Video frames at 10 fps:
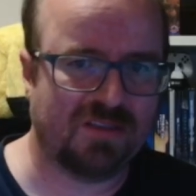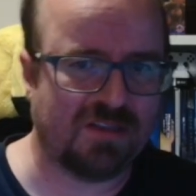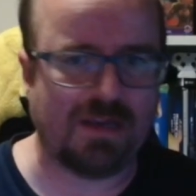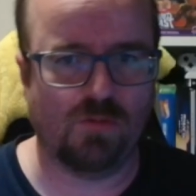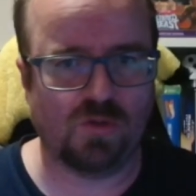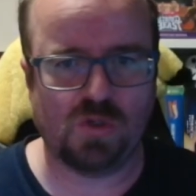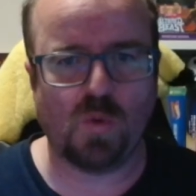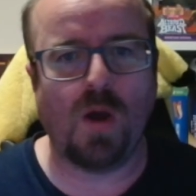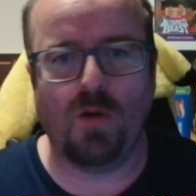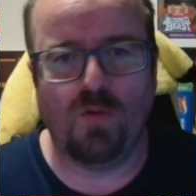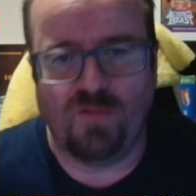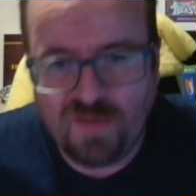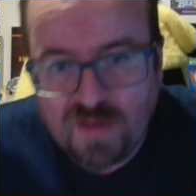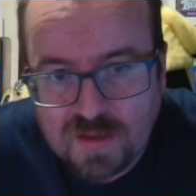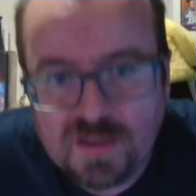10 or 12
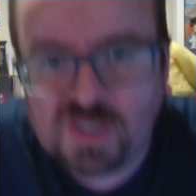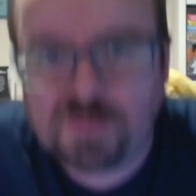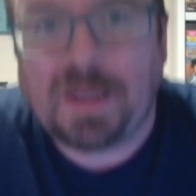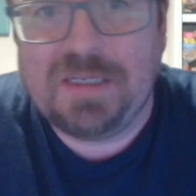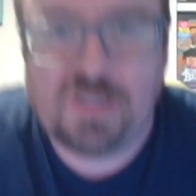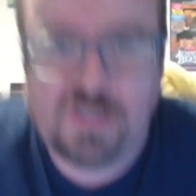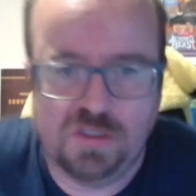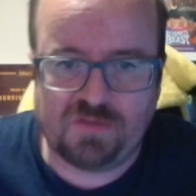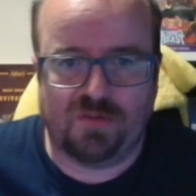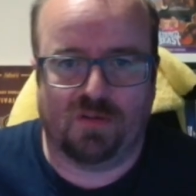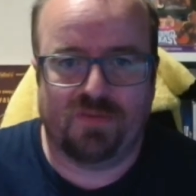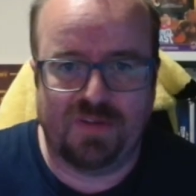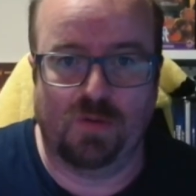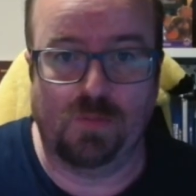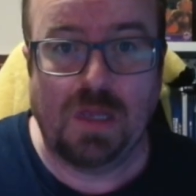spaces for a
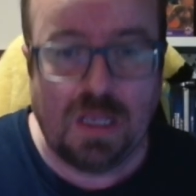film.